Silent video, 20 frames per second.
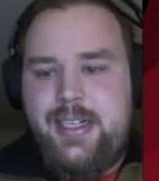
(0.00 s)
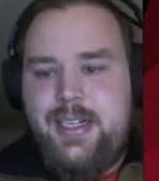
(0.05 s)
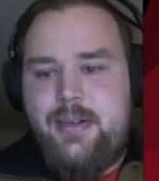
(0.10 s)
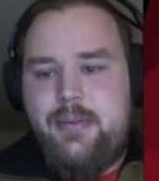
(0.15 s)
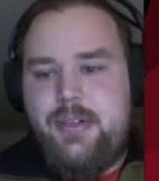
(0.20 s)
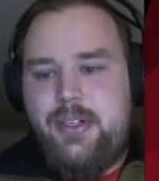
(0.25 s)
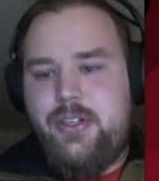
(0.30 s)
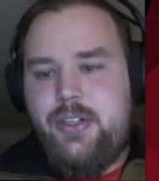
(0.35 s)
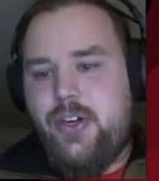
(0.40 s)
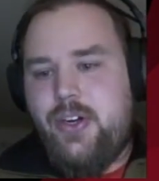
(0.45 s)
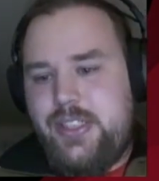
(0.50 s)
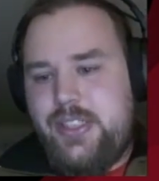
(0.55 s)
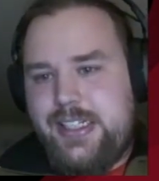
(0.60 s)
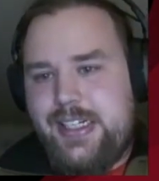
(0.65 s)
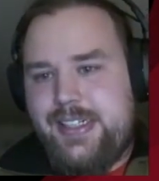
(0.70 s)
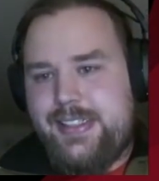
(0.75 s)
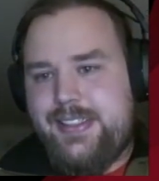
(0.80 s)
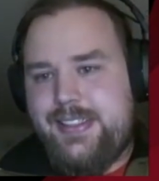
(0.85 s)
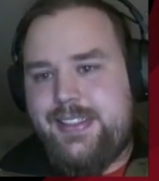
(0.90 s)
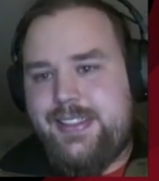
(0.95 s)

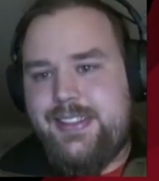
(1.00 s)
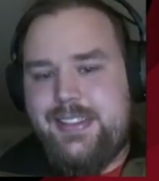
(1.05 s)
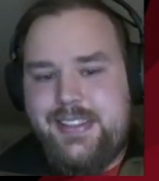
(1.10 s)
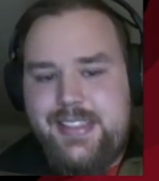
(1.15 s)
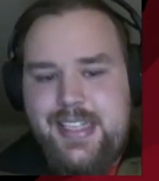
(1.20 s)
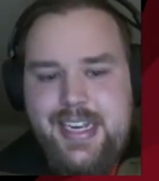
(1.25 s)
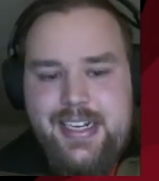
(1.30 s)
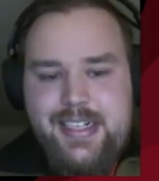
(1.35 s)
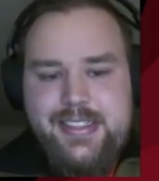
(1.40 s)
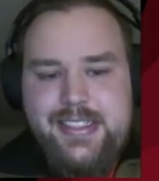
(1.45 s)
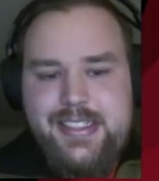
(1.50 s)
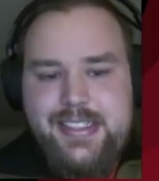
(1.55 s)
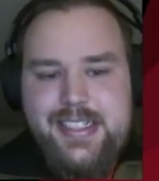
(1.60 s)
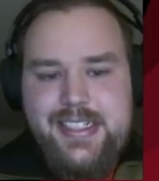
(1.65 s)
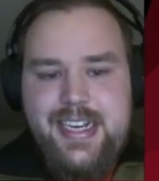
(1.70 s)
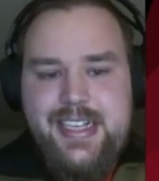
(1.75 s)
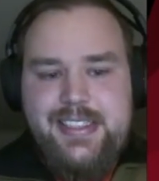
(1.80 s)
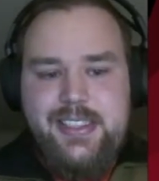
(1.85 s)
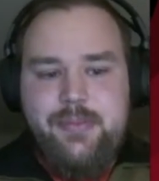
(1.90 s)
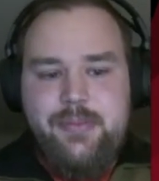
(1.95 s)
context
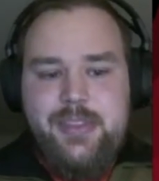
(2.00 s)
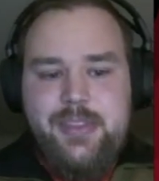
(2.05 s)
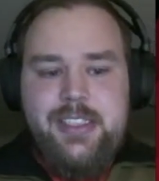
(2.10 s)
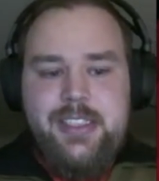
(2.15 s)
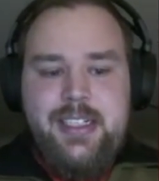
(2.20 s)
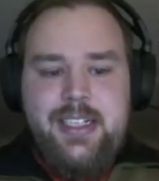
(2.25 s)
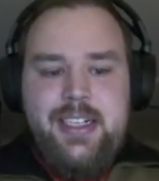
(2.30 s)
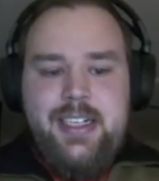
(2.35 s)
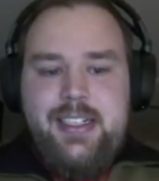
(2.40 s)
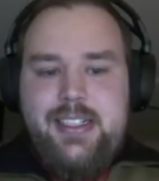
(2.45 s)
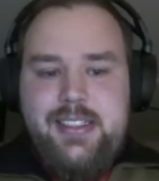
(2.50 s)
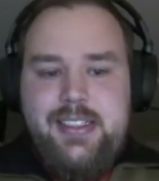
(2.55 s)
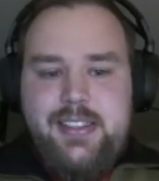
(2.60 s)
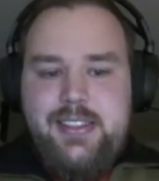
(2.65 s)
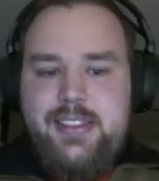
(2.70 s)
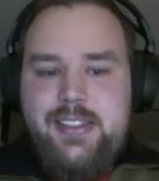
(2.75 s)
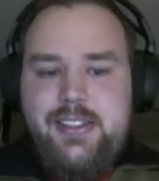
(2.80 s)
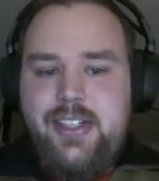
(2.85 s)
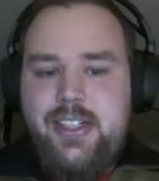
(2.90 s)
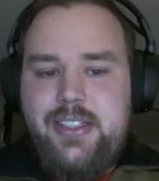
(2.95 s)
dictates me this
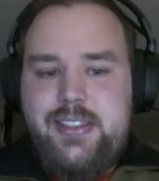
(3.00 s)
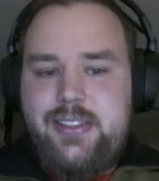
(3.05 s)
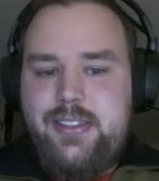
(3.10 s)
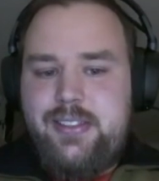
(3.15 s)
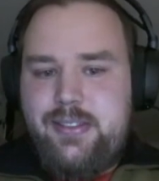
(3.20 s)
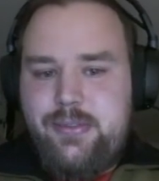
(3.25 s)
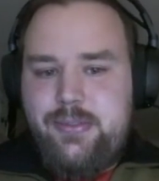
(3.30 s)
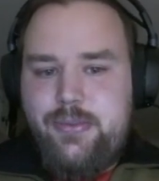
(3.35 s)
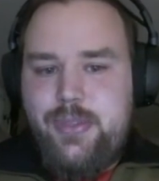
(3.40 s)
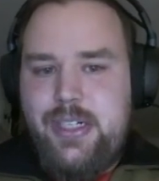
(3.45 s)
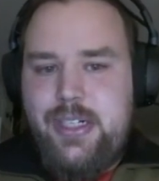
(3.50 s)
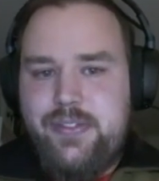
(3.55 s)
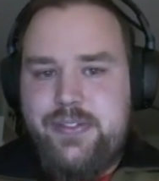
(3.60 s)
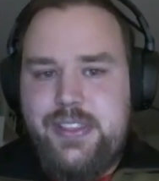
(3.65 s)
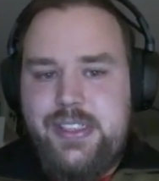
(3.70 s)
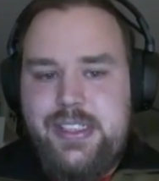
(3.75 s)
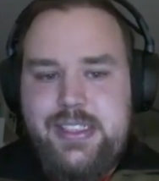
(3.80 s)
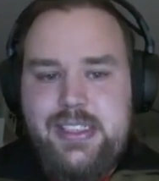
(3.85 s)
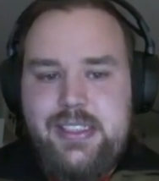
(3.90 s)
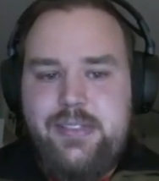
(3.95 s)
is not one of the
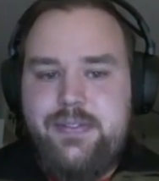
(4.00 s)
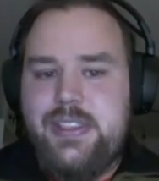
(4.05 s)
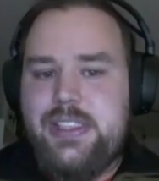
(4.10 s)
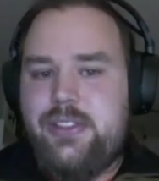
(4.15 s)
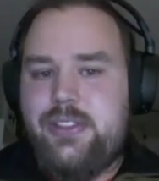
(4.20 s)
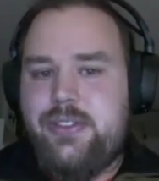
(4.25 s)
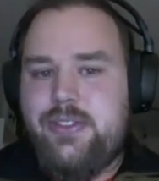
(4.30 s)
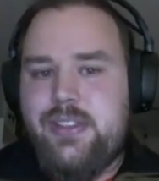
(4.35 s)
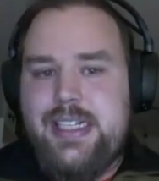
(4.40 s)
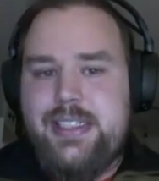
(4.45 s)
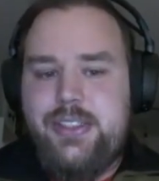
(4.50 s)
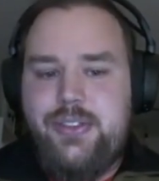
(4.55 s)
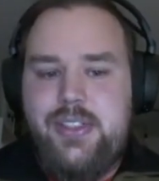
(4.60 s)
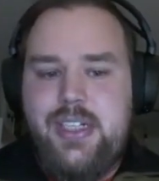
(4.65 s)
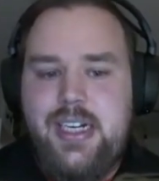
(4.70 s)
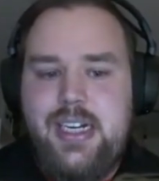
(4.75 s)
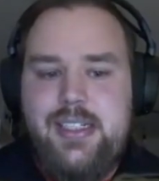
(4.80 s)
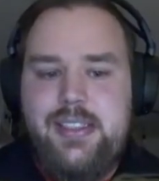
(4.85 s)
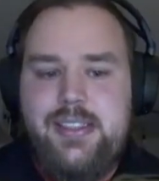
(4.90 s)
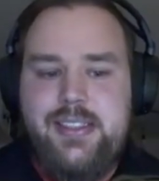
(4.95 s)
individual add to
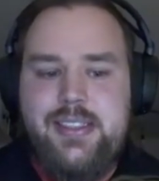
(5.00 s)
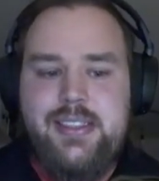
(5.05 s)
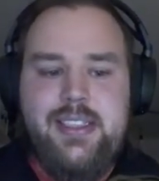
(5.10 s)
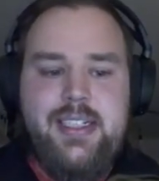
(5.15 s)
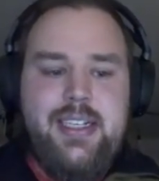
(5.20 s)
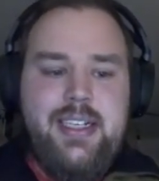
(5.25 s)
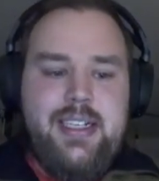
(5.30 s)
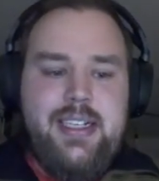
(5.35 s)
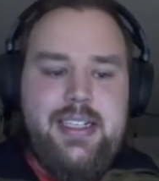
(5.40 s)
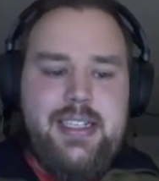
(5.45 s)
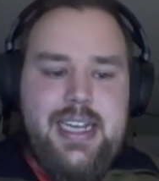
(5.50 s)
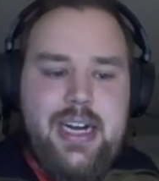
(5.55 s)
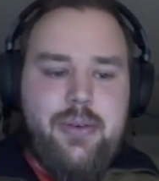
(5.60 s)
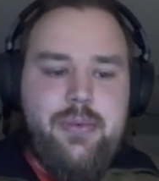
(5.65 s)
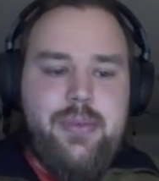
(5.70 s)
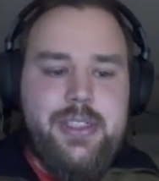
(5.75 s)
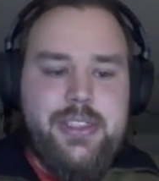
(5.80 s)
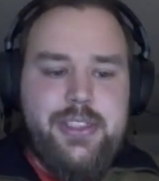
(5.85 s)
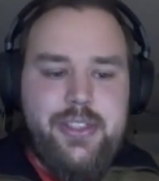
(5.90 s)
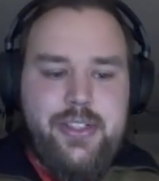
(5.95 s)
carts. Now
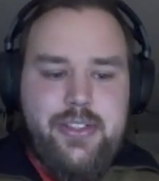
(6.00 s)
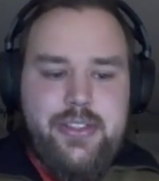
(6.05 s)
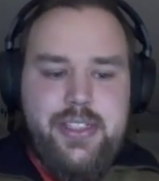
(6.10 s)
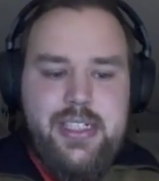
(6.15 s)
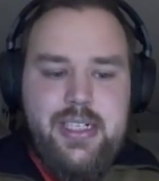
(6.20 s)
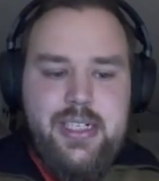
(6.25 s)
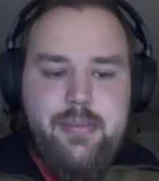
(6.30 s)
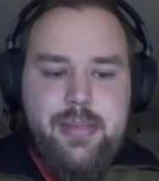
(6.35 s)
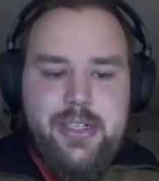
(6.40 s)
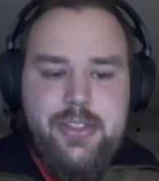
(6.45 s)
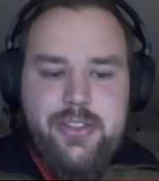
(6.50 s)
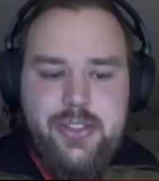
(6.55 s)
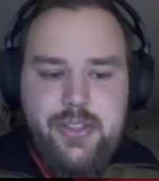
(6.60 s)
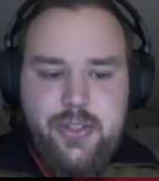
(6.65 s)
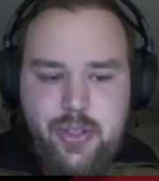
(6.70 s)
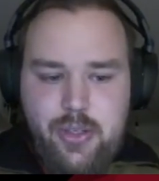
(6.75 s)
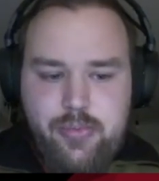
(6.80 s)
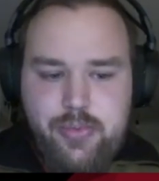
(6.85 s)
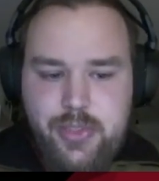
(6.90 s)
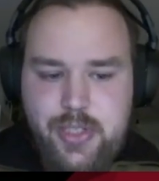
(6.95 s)
we're talking about the
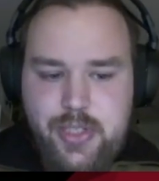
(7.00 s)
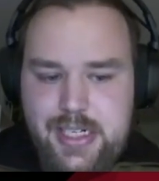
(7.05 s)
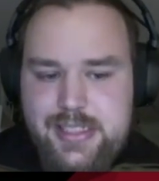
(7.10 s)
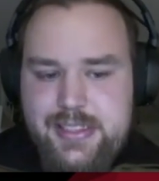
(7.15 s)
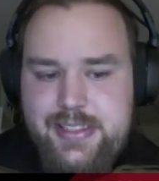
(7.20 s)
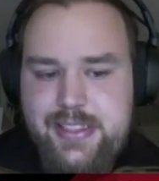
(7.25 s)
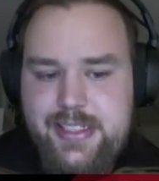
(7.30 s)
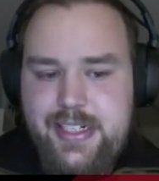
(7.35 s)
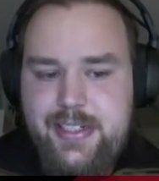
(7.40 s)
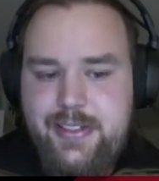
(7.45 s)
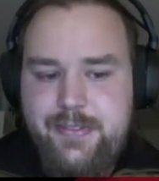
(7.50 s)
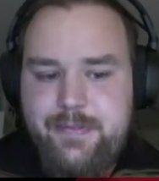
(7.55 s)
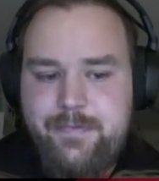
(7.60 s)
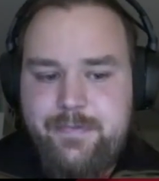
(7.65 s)
whole product again.